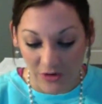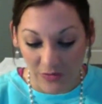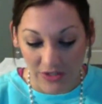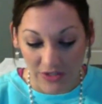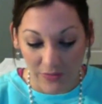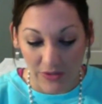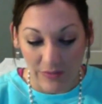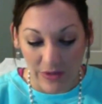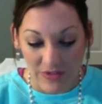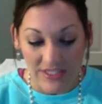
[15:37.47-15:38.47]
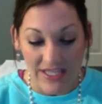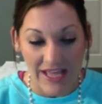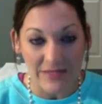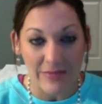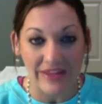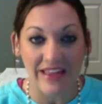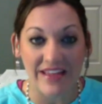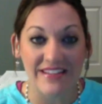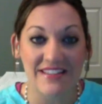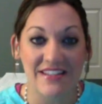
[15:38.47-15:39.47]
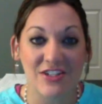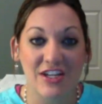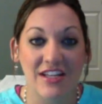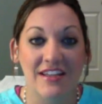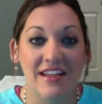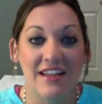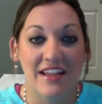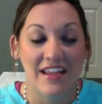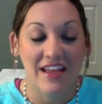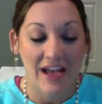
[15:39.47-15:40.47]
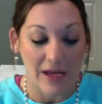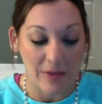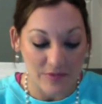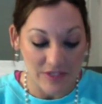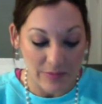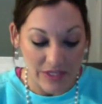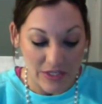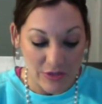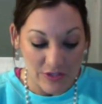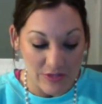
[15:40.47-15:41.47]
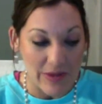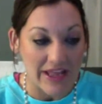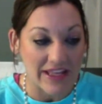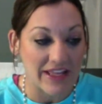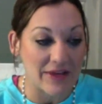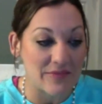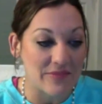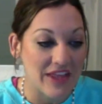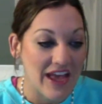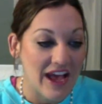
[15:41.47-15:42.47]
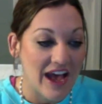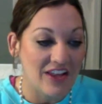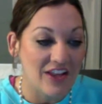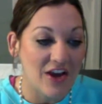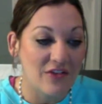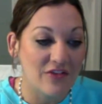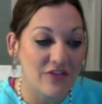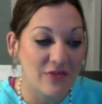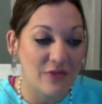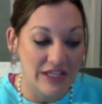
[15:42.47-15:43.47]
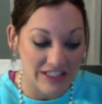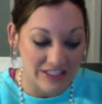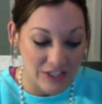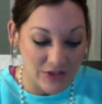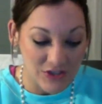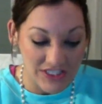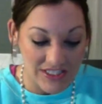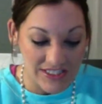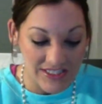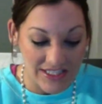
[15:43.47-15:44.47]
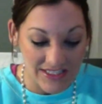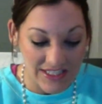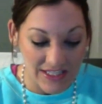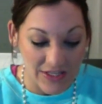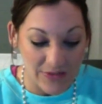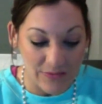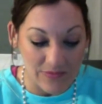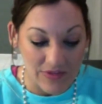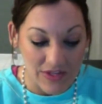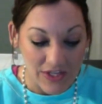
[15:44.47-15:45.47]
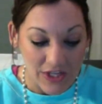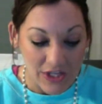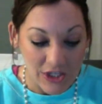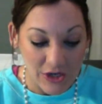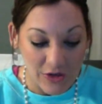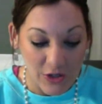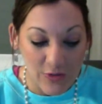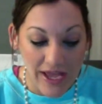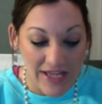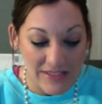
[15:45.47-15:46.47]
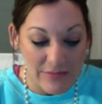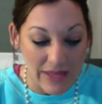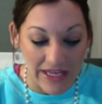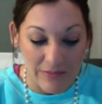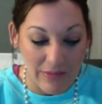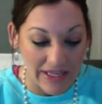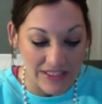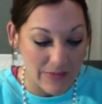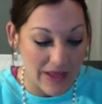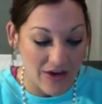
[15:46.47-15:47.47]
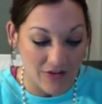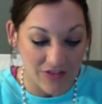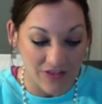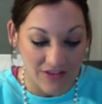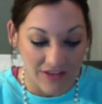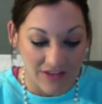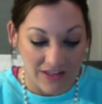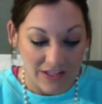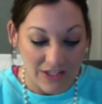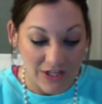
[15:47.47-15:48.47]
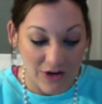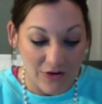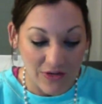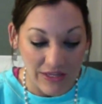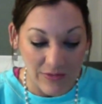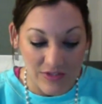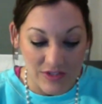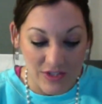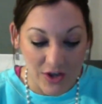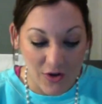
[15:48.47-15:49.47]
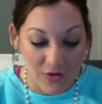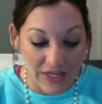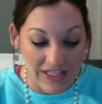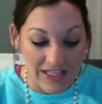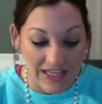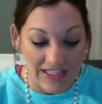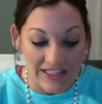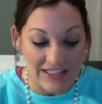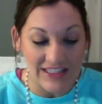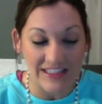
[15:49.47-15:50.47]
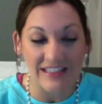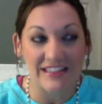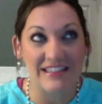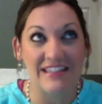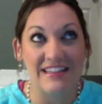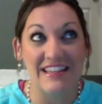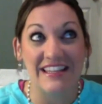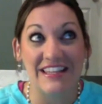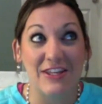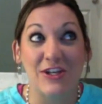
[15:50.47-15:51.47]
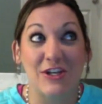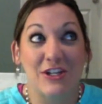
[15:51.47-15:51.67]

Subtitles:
when Moses had to make that decision to be used by him, I love when, Jesus says to him, who has made man's mouth? He was he didn't think he could,